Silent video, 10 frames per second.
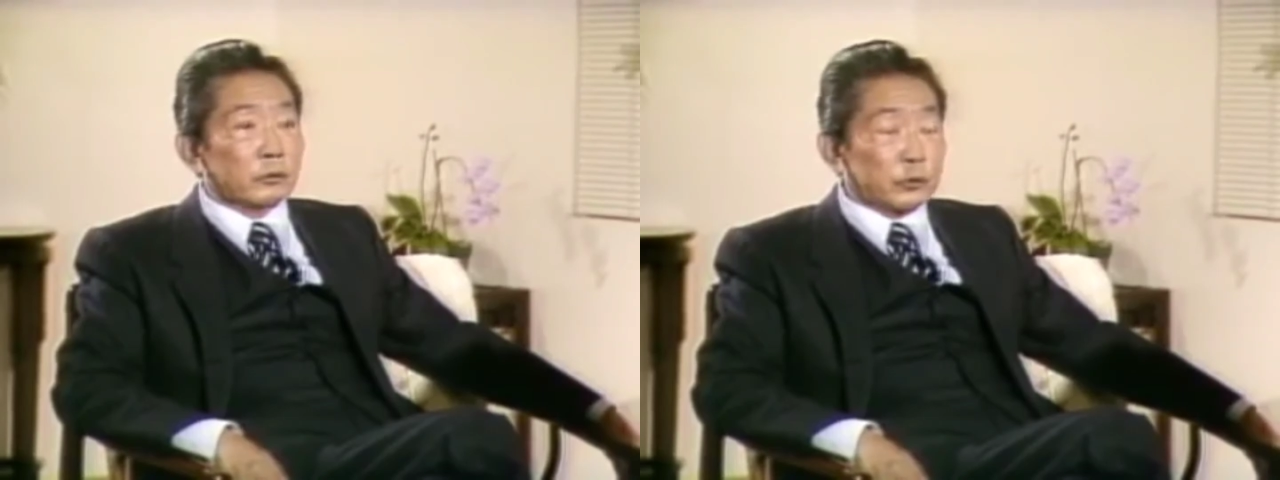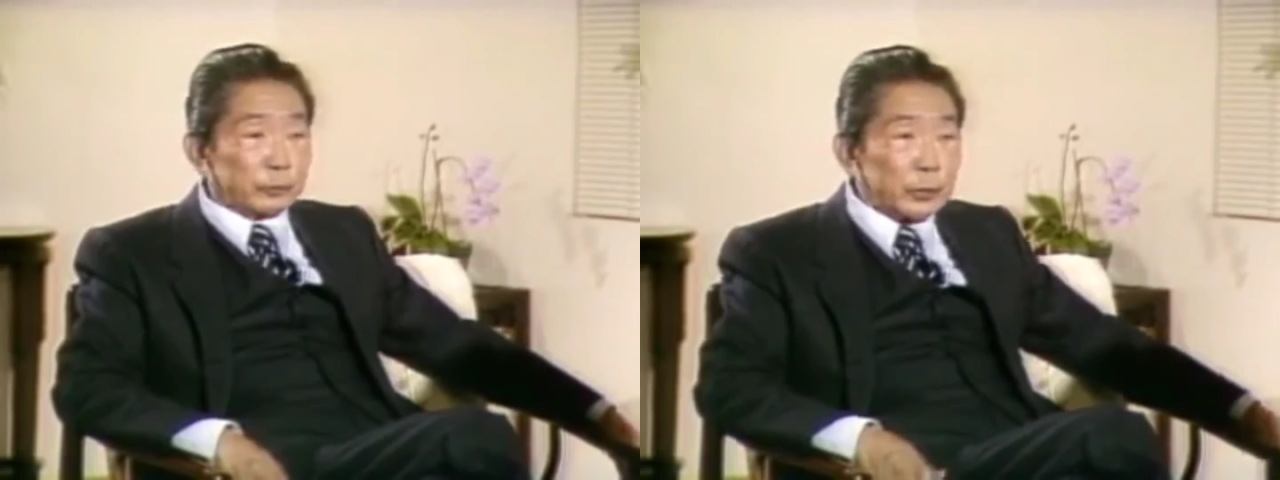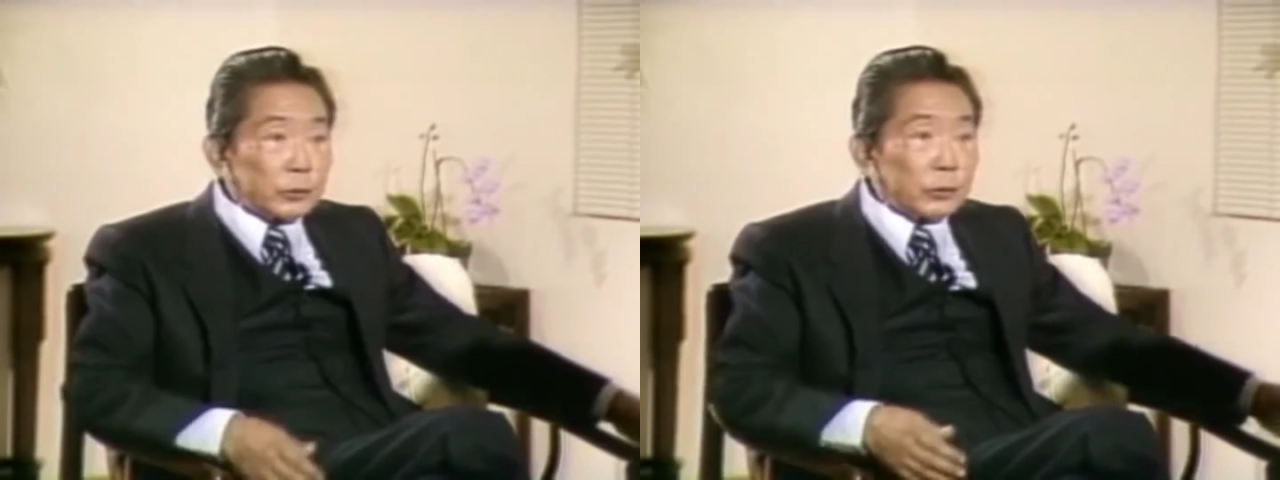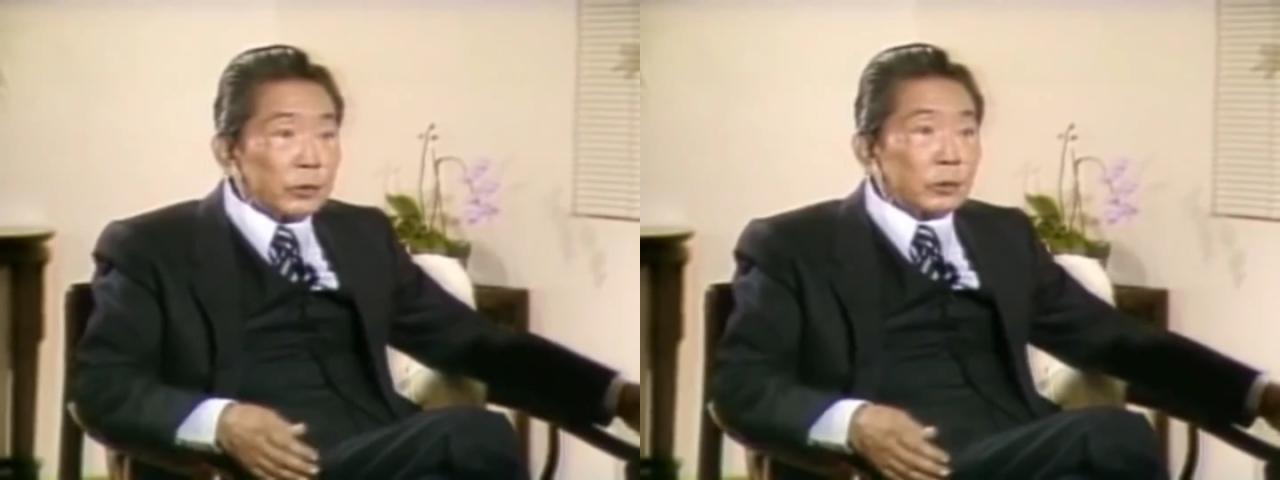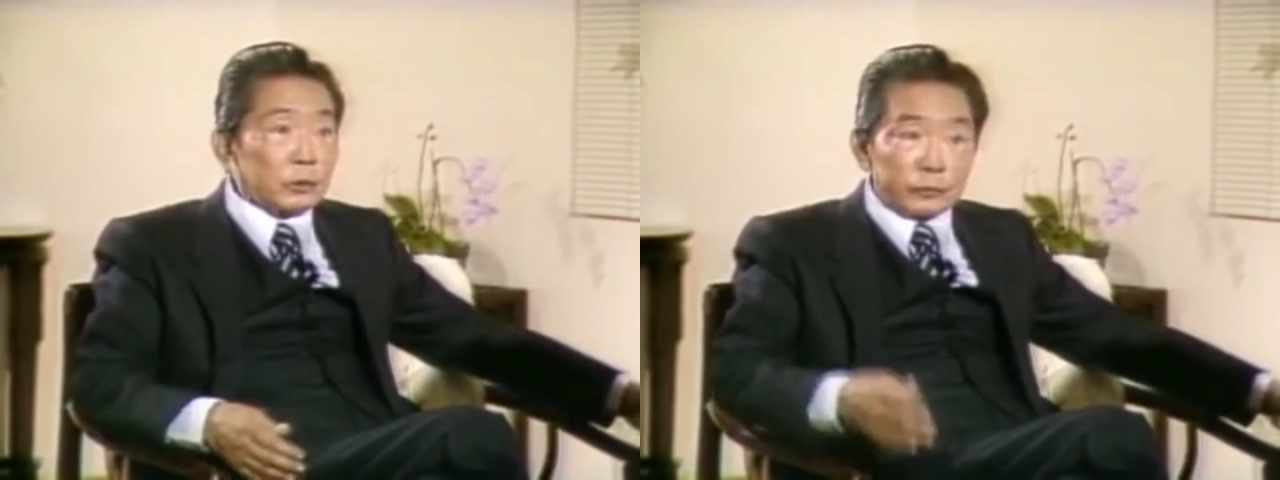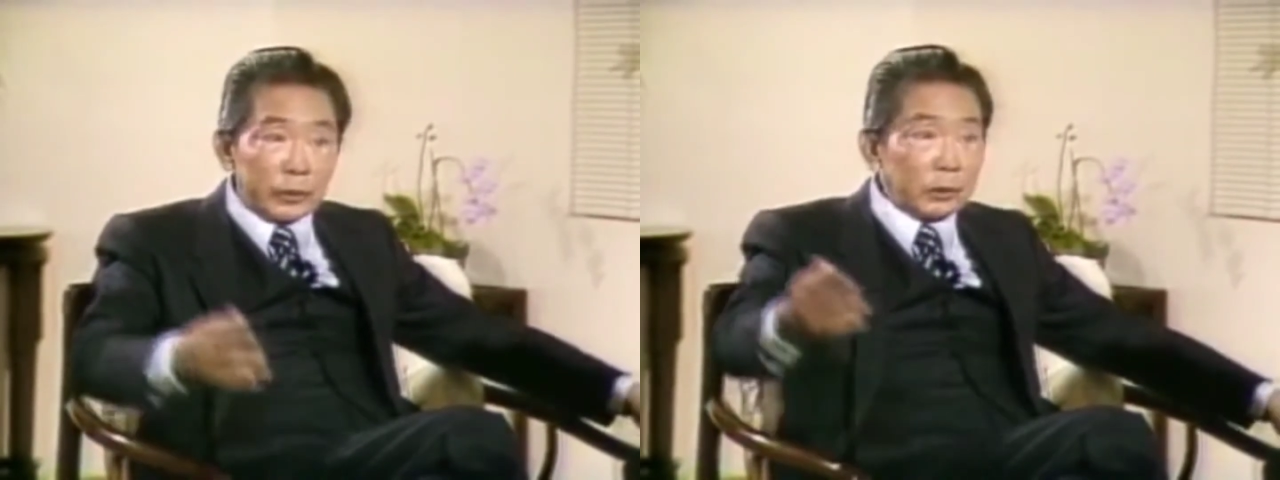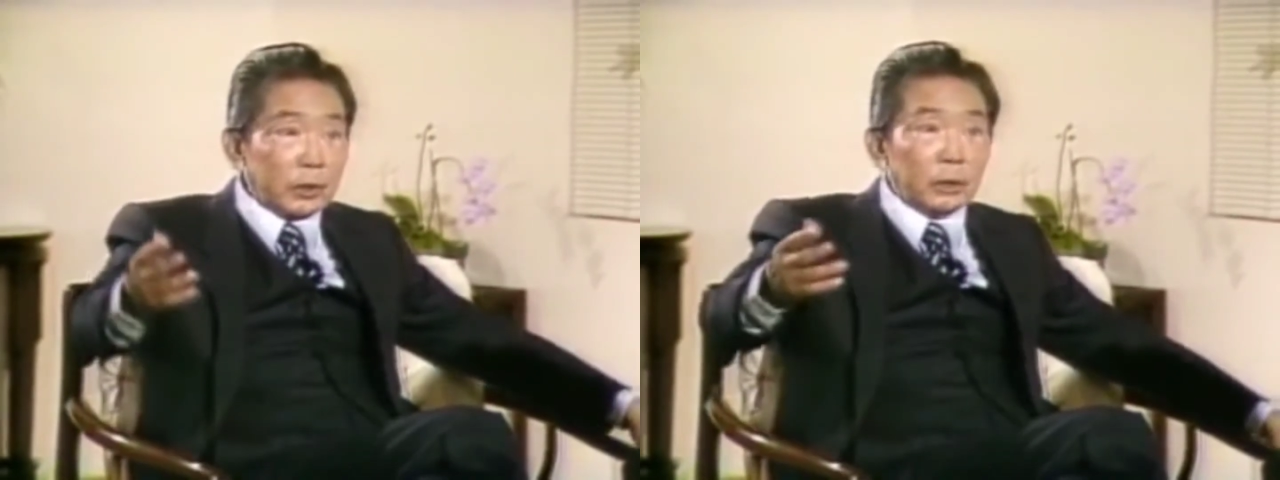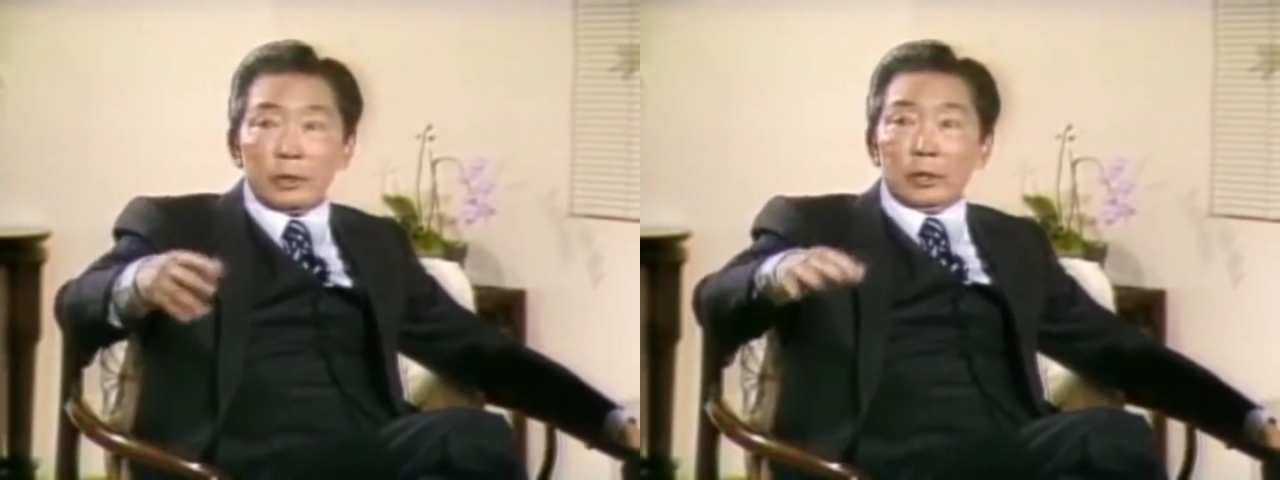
of her account.